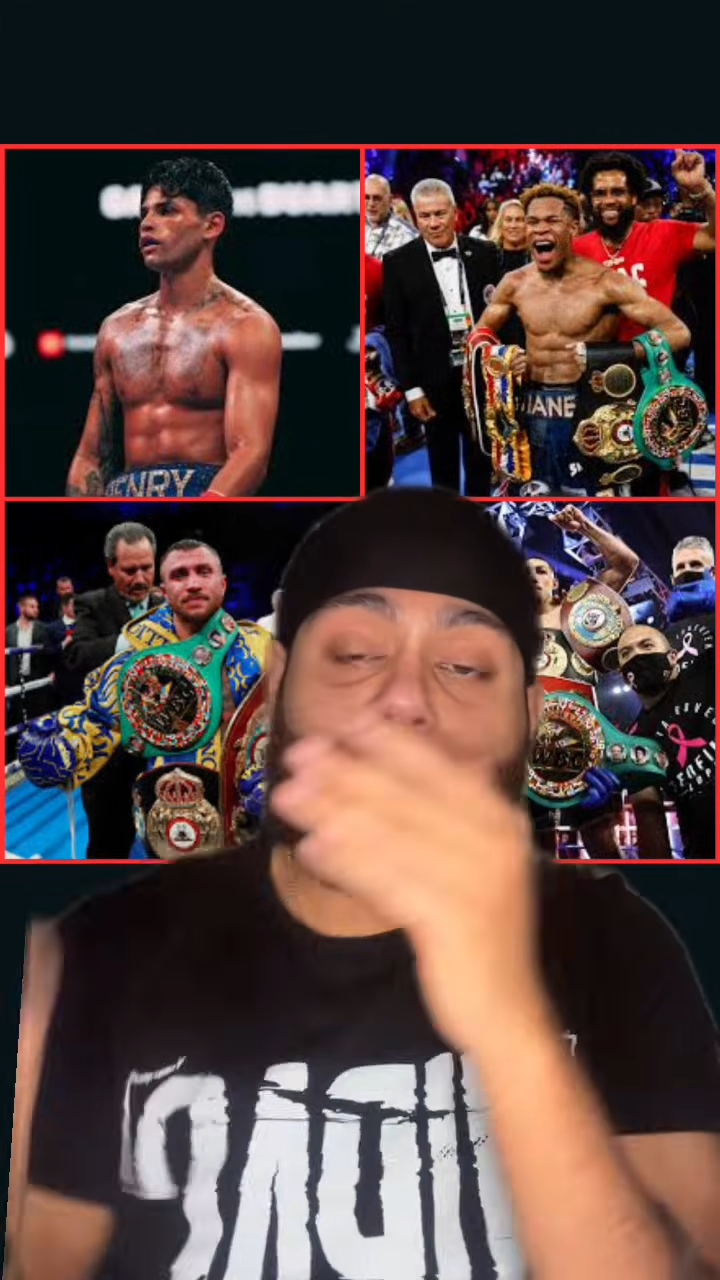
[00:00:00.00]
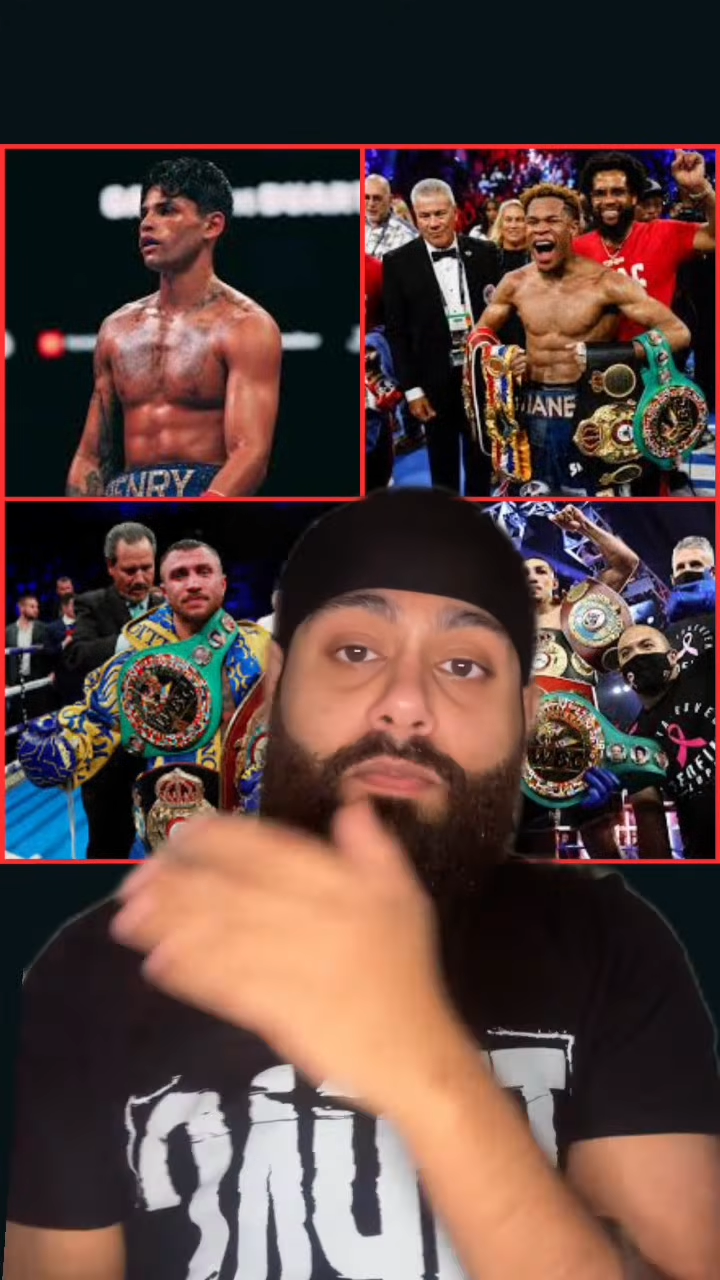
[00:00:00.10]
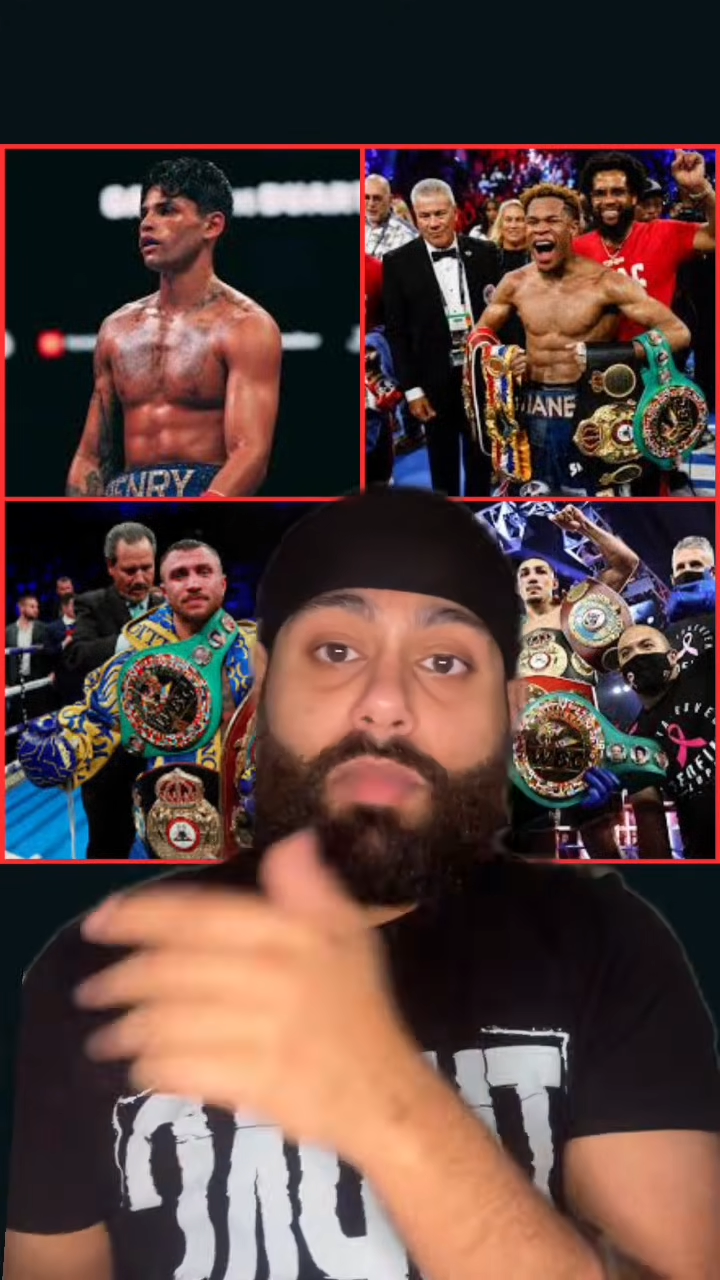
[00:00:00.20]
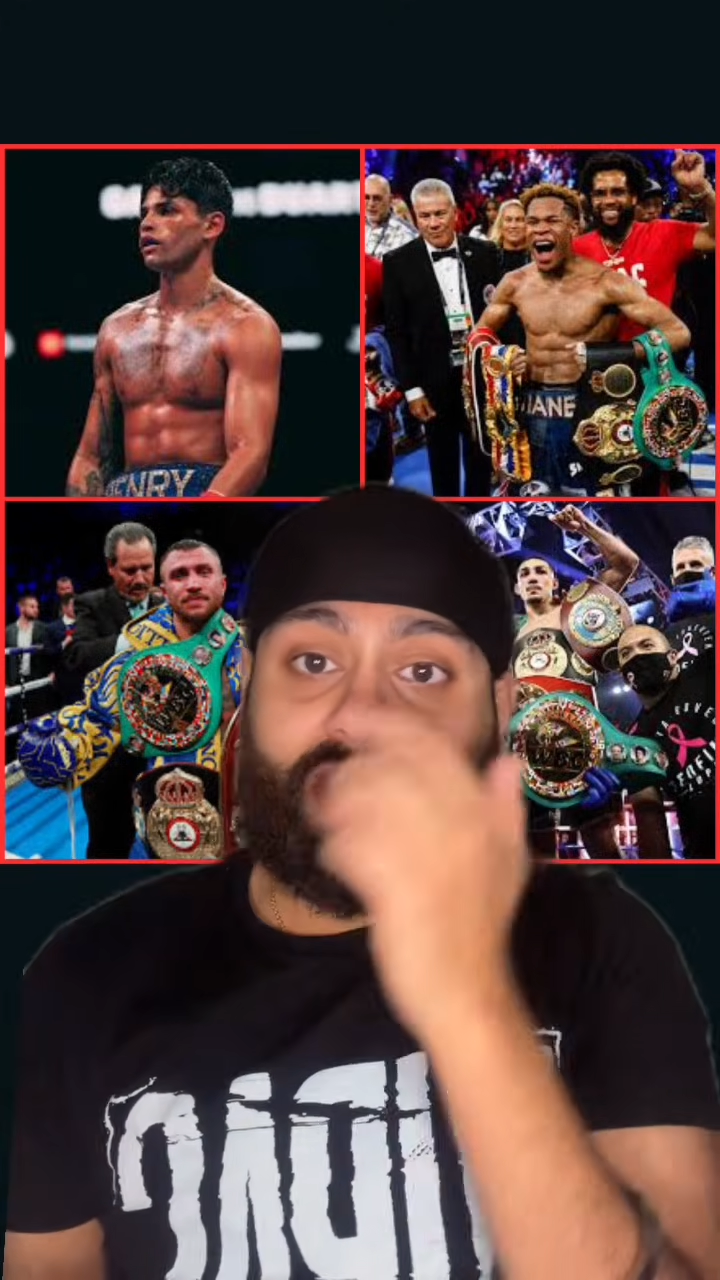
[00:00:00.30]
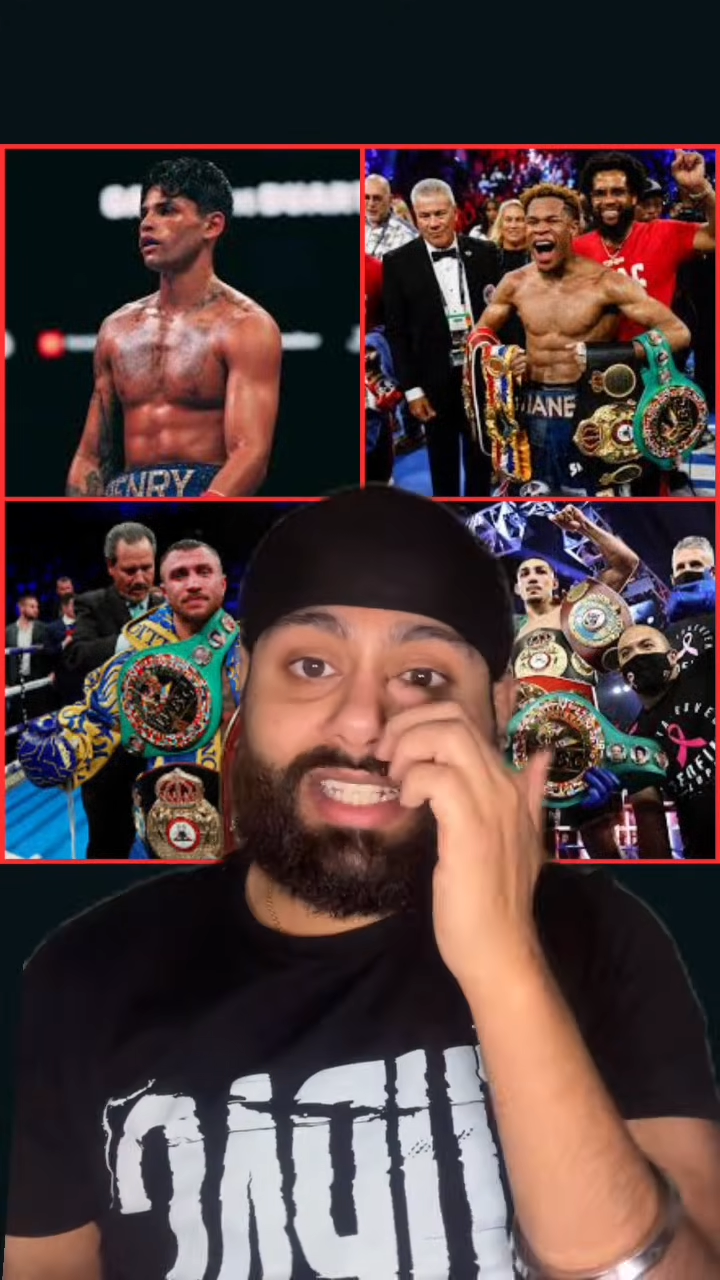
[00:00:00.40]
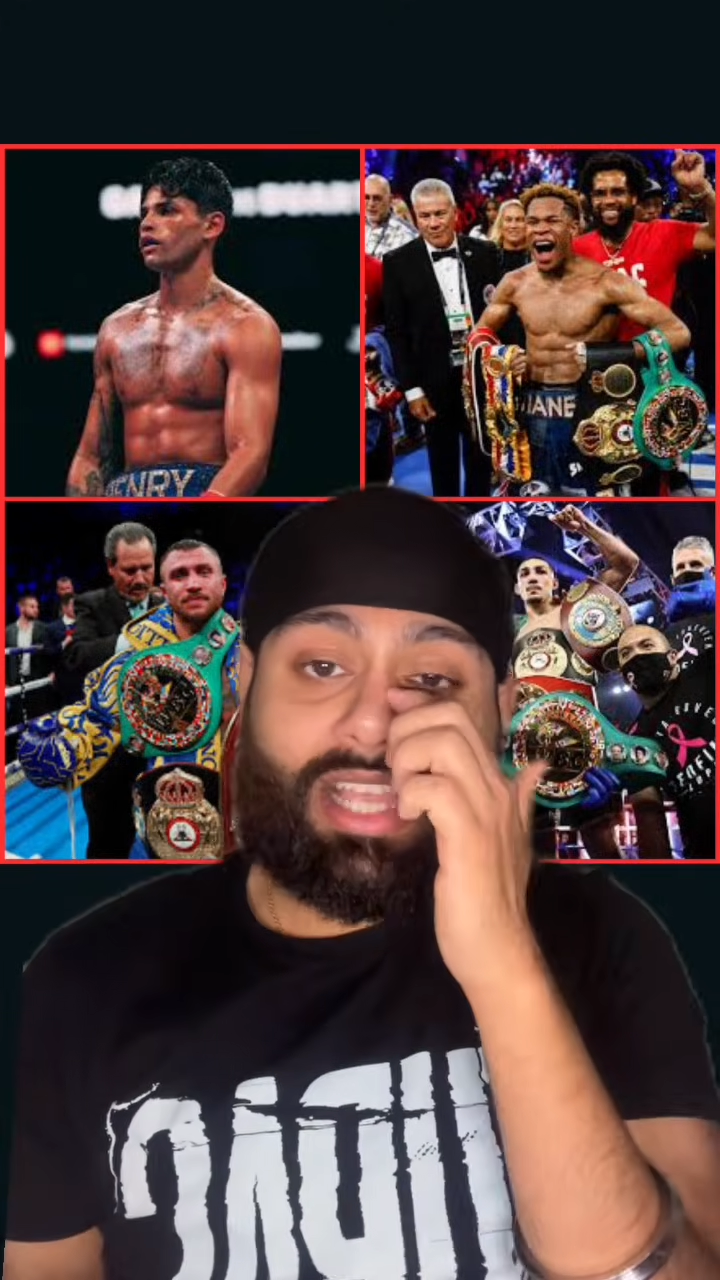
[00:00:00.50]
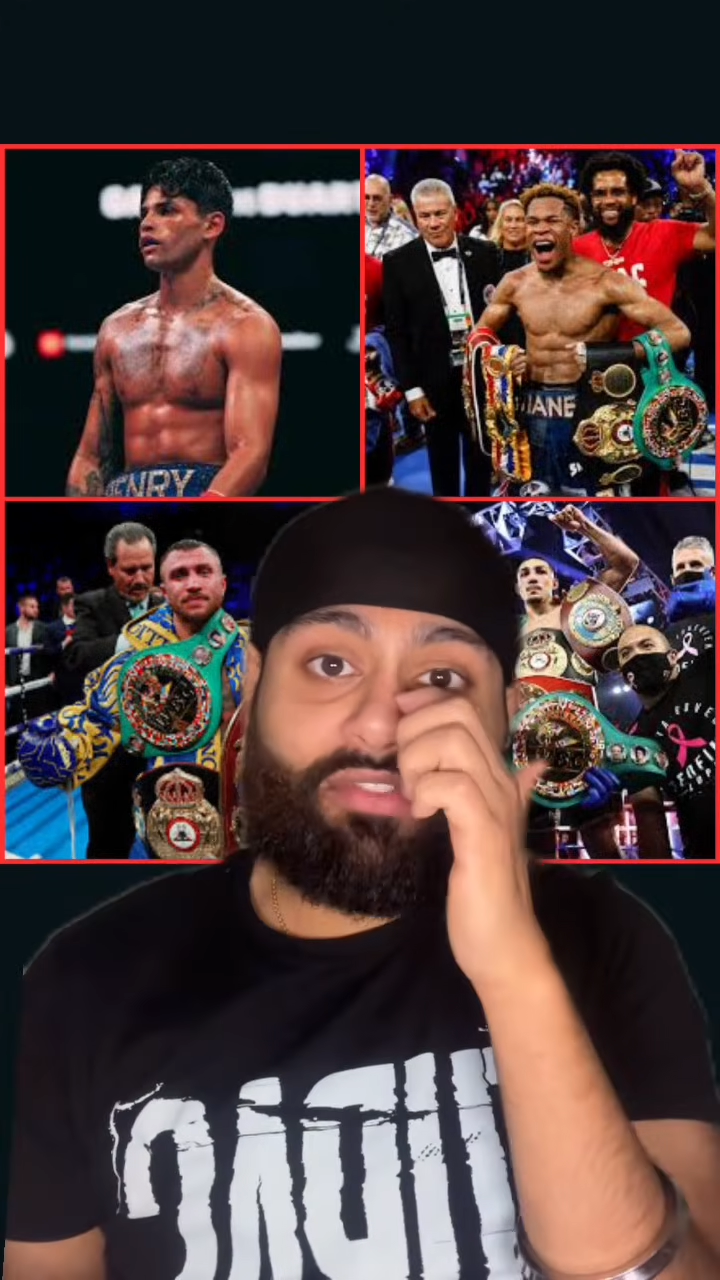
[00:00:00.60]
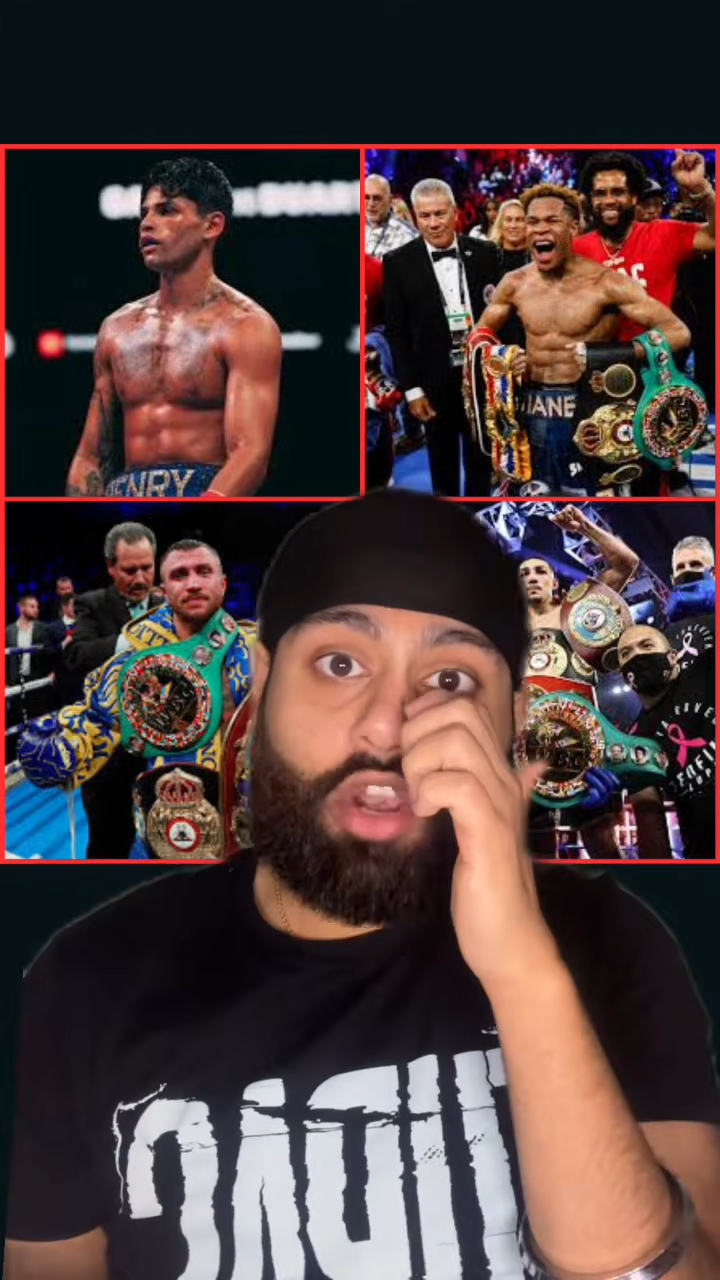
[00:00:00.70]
but except for